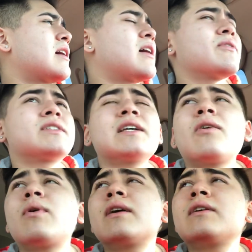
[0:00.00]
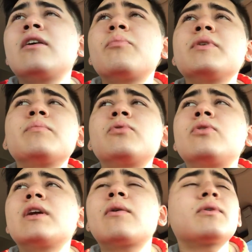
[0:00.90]
obviously I want to help
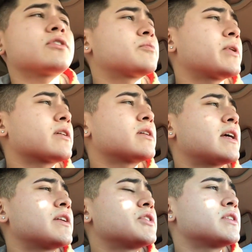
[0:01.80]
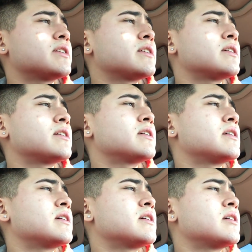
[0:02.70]
people and I want to spread good energy,
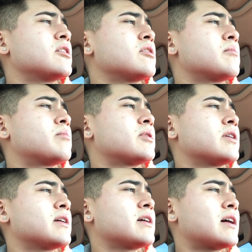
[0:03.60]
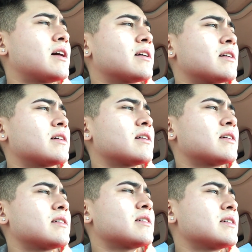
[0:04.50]
but
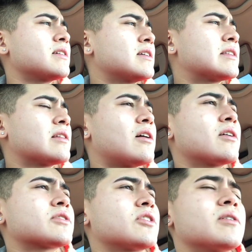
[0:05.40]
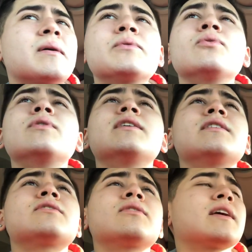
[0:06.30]
in the long term I'm doing
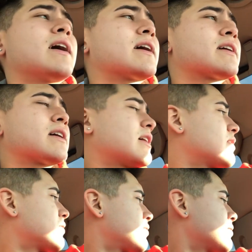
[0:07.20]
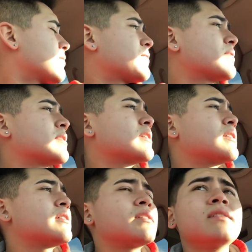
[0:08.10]
it so that I can kind of
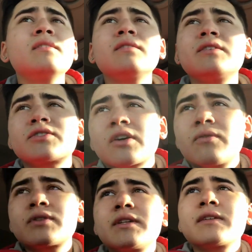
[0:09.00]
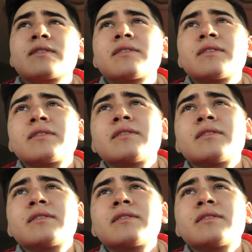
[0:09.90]
discover things,